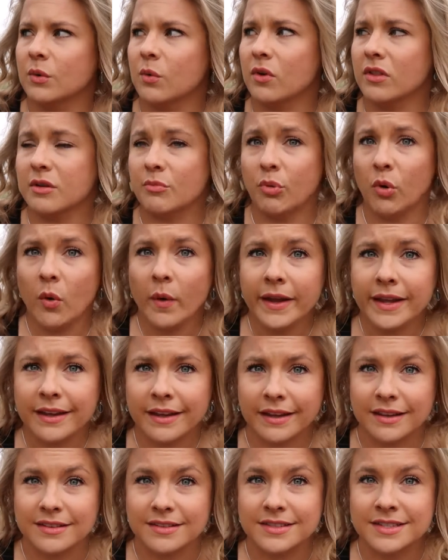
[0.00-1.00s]
Well, the point
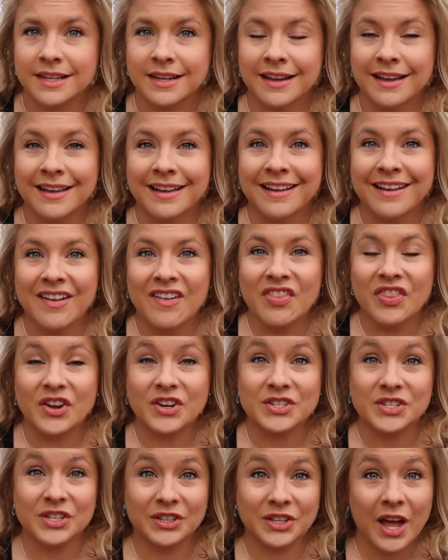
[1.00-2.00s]
is
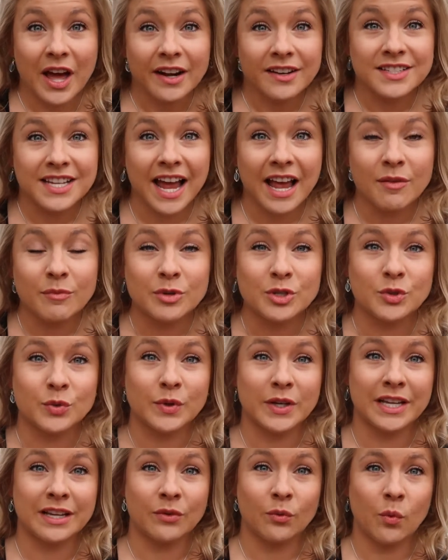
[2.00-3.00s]
there's a lot of time
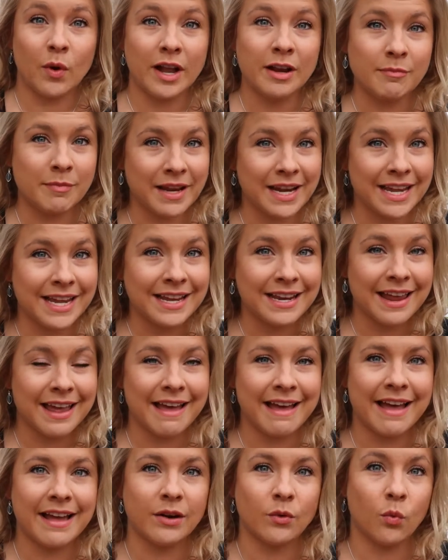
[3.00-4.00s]
between 1 minute
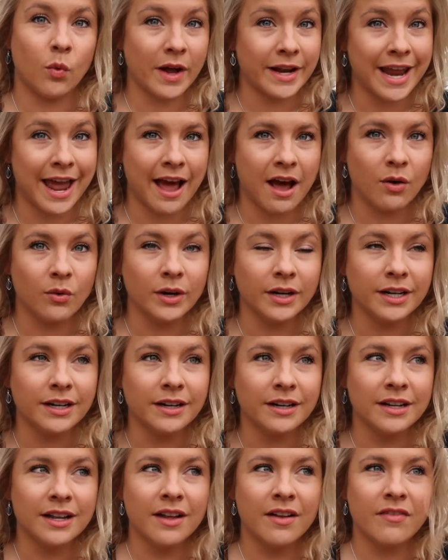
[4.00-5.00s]
and 1
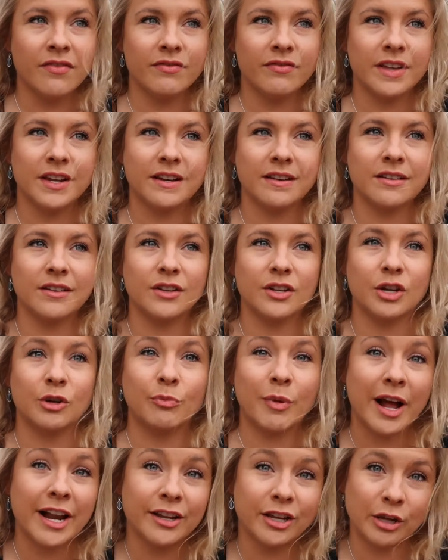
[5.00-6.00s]
hour that your
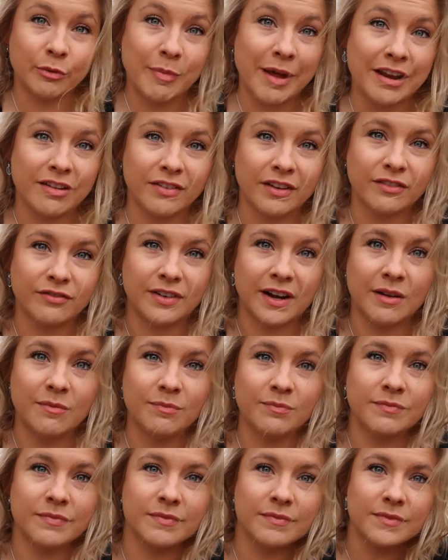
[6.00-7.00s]
body could benefit
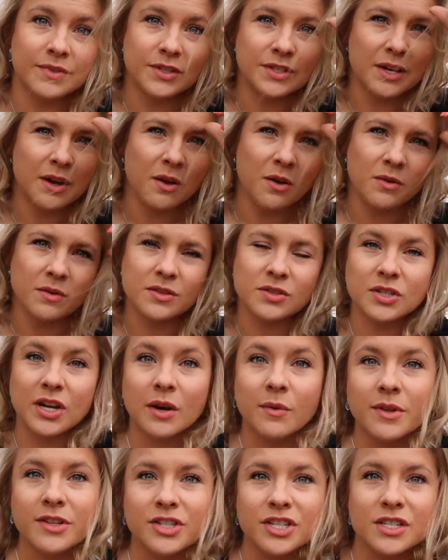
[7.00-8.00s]
from. So
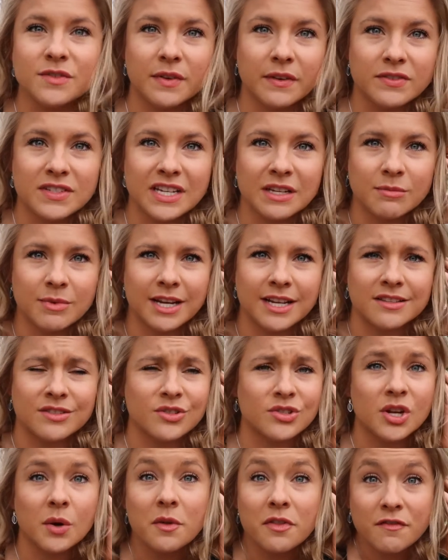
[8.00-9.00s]
start with just 15
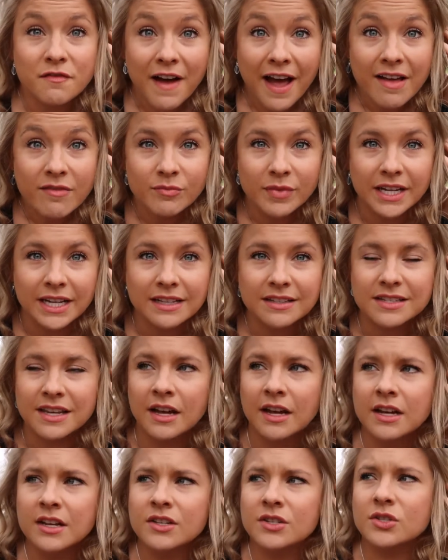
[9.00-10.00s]
minutes, start with 5 minutes,
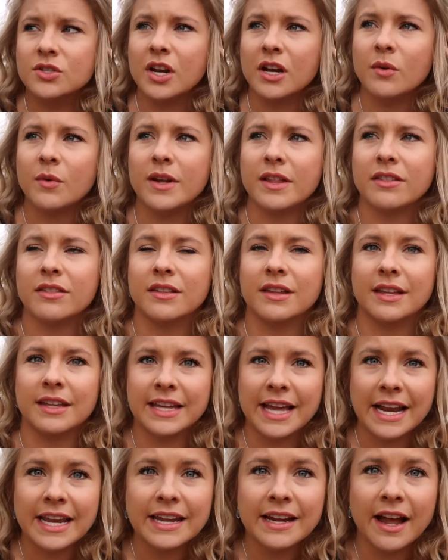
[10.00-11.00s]
start with
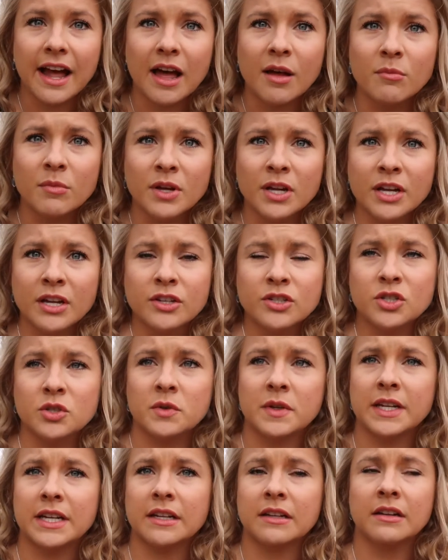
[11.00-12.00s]
getting up,
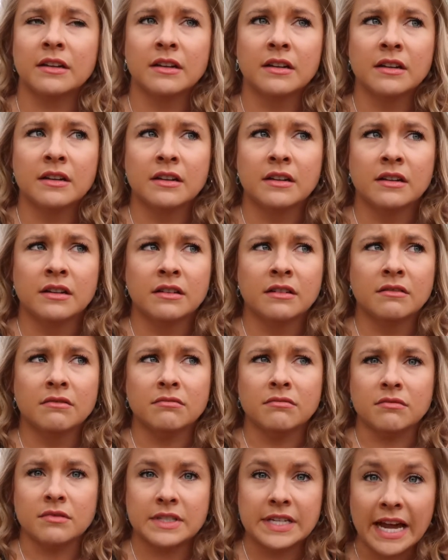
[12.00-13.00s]
doing
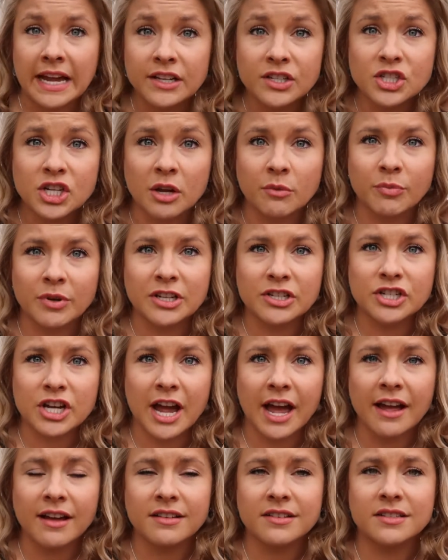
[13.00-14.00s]
10 jumping
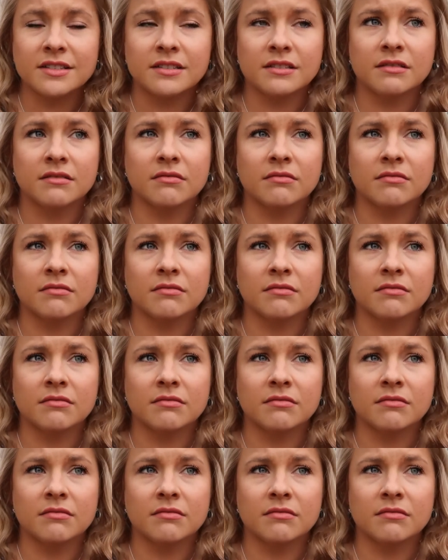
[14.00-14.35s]
jacks,